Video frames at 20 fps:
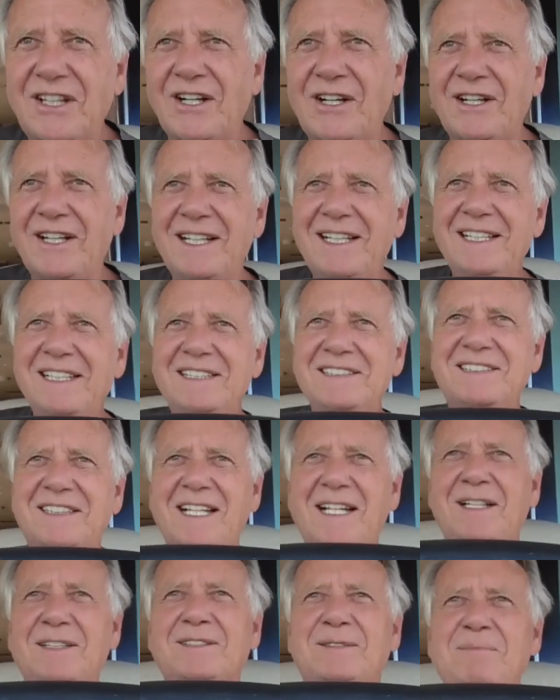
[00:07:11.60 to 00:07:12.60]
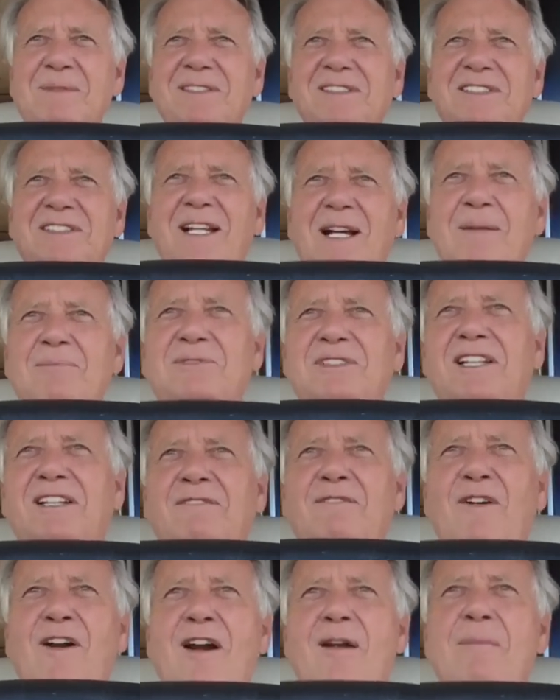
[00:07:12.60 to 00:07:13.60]
so, salesman stops at
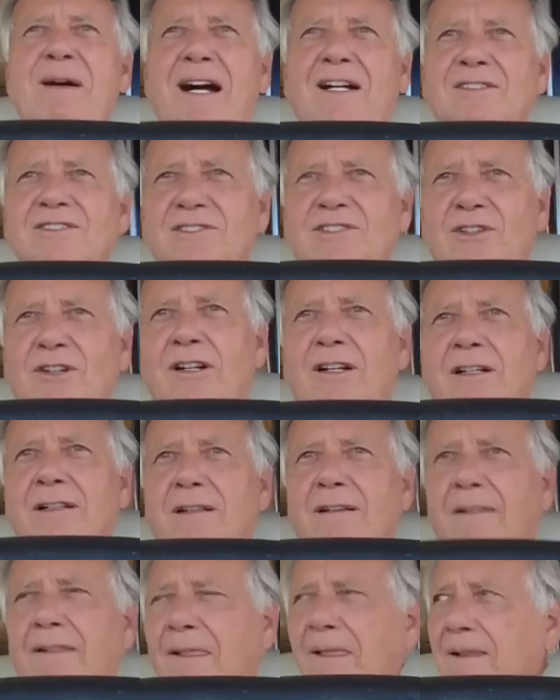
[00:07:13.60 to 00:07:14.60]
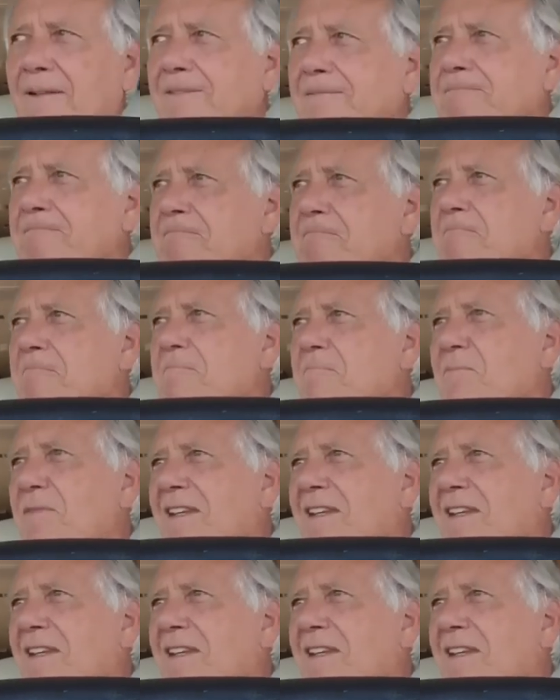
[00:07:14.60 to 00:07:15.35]
farmhouse door. Oh.